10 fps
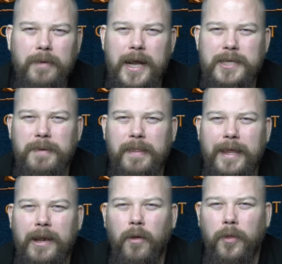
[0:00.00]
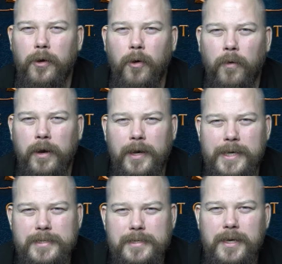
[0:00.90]
It has been the Lothlorien
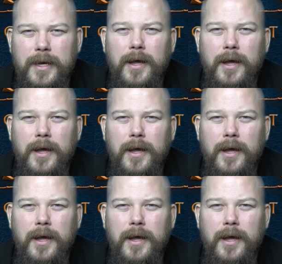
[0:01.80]
list.